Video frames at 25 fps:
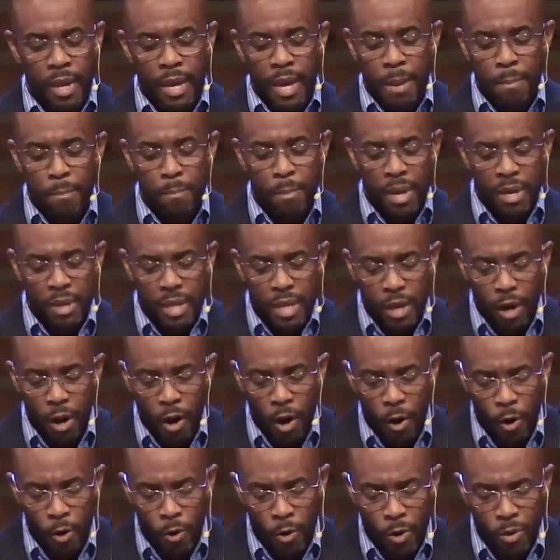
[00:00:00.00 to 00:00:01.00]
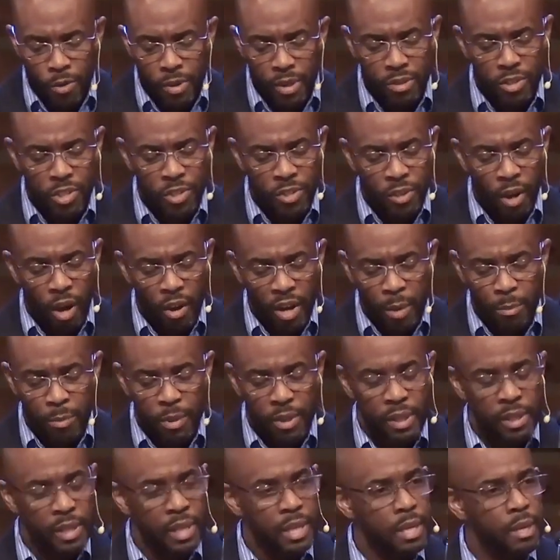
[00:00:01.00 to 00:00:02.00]
And many heard and saw and
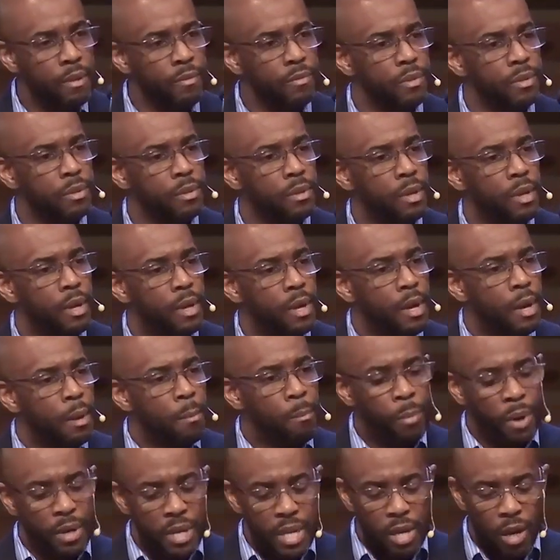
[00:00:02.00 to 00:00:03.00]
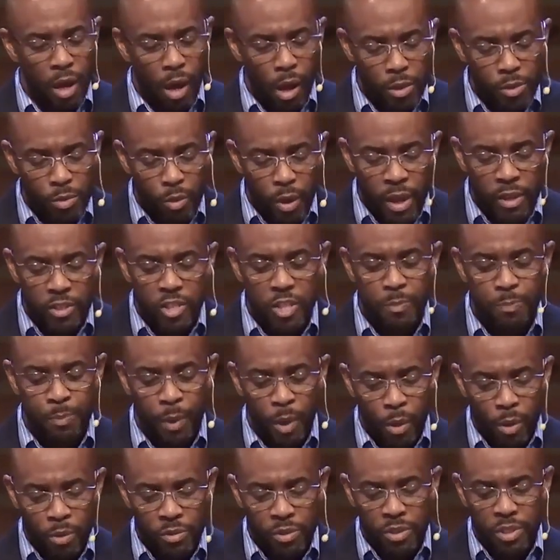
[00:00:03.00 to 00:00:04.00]
believed, but he also
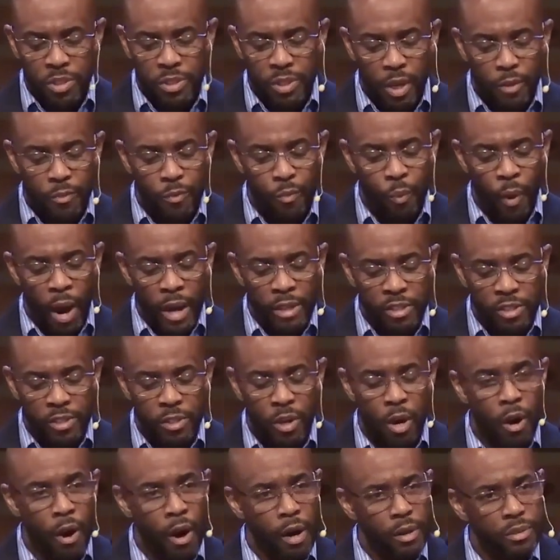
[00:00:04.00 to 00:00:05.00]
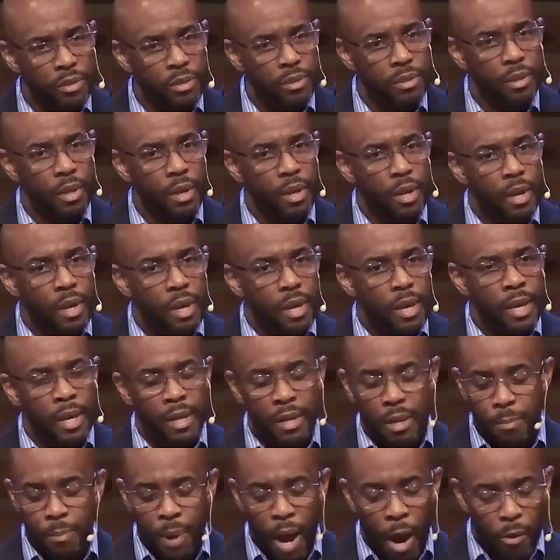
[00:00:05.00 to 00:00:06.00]
exposed the self righteous hearts
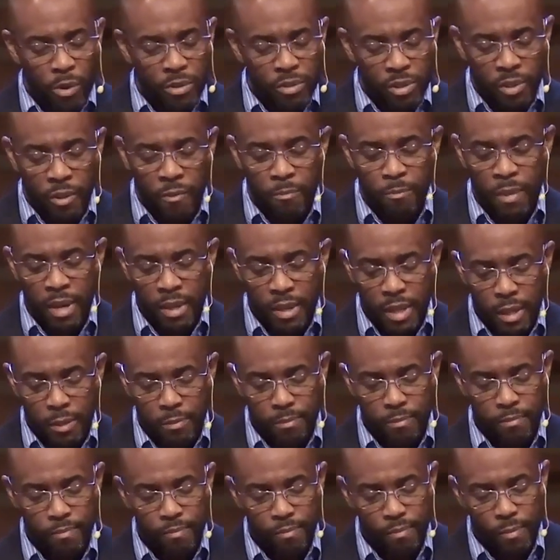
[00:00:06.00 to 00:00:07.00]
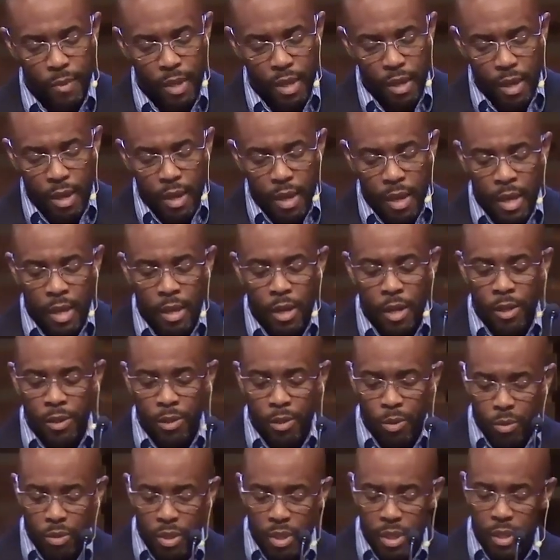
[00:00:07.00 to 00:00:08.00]
and hypocrisy of many,
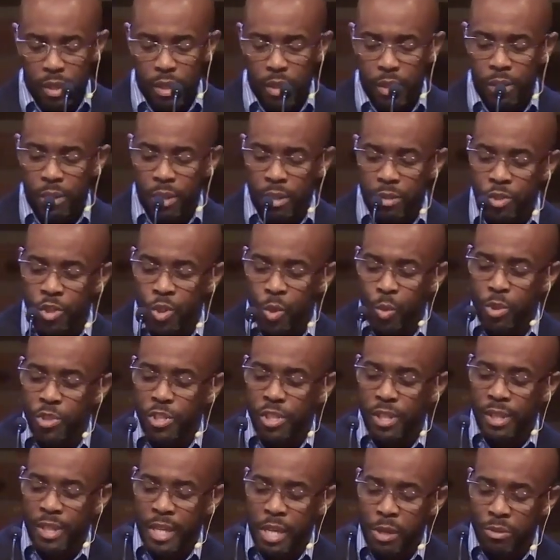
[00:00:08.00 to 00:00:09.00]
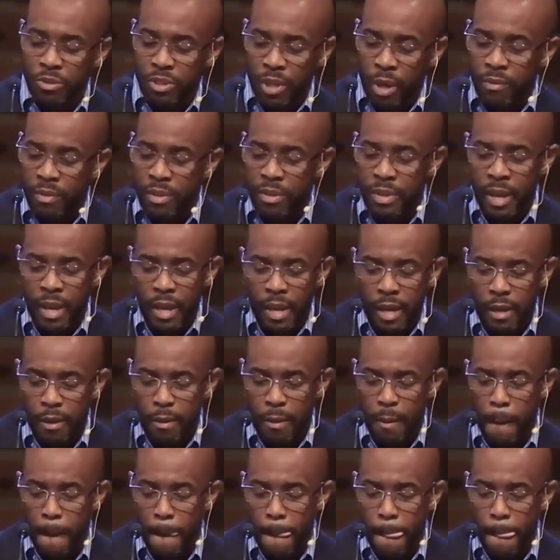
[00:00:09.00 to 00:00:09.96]
including the Jewish leaders of the day